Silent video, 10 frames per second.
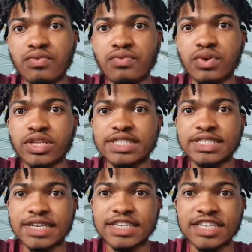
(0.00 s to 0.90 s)
For the
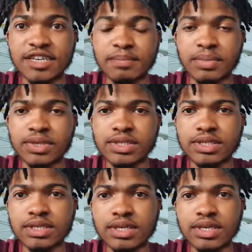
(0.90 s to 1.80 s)
second input,
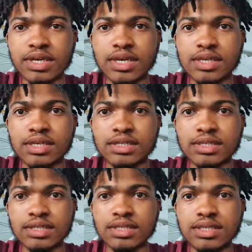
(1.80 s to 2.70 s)

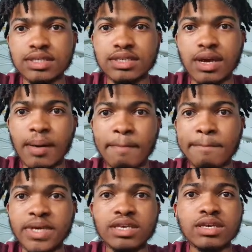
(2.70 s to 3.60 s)

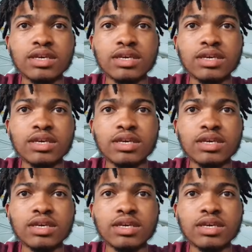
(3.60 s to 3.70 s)
db,